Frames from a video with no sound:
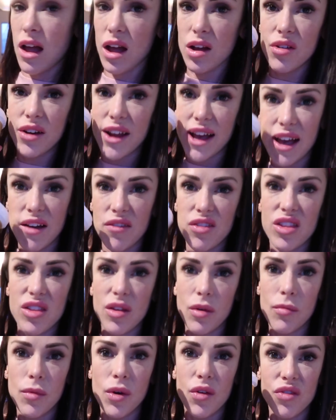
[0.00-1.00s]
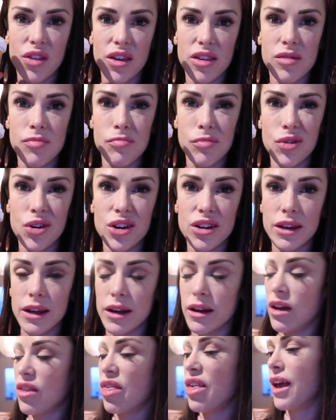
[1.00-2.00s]
I'm going to have some of this
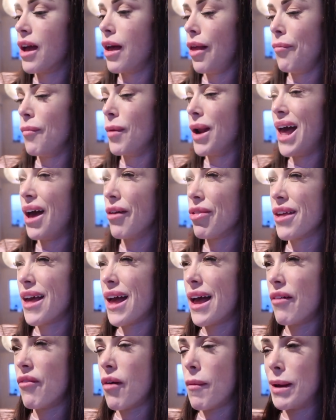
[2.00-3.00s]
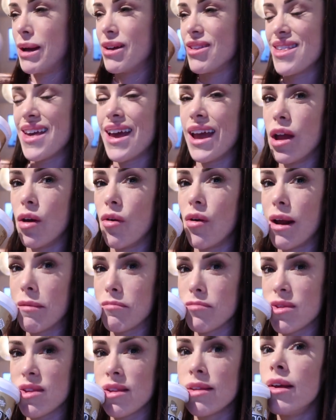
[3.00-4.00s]
Meridian. I think I'm allowed to have about 10
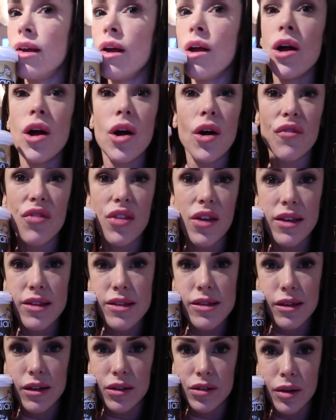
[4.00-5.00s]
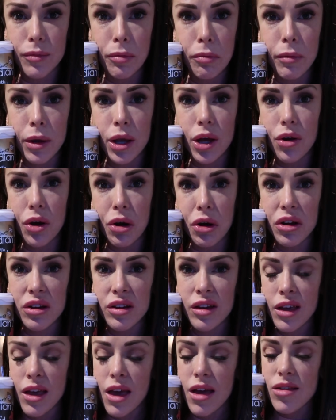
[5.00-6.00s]
grams of this on top of my
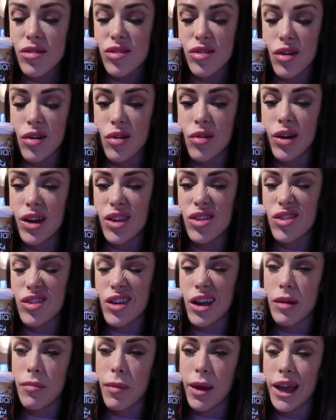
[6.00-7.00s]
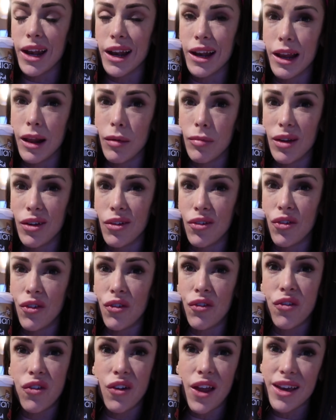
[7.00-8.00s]
yogurt. So it's just kind of making a little bit of a
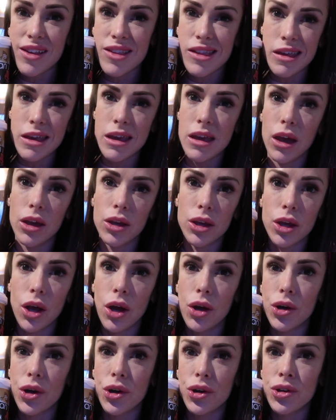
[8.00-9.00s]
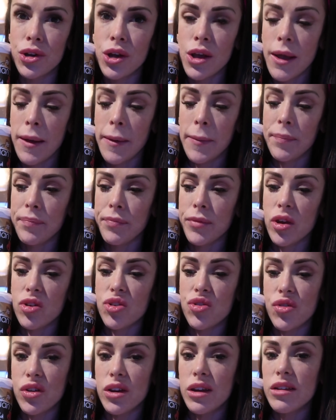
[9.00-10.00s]
flexi yogurt
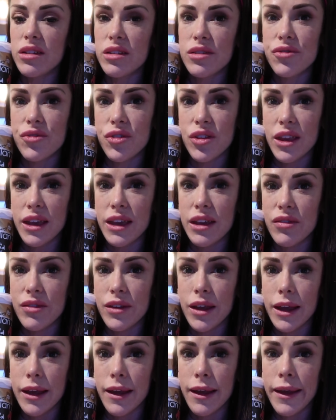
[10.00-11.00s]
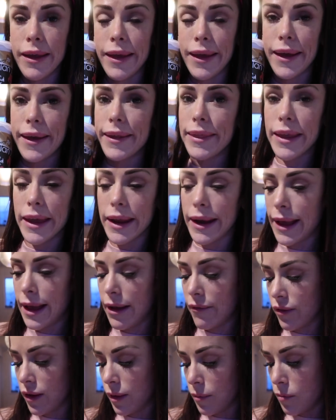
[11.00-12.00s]
treat for the evening and then
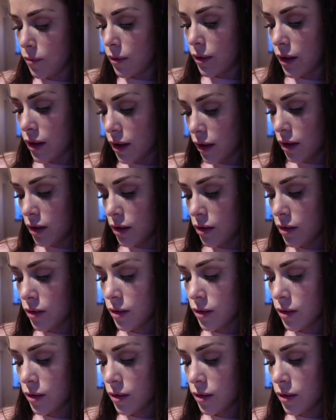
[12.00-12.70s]
having my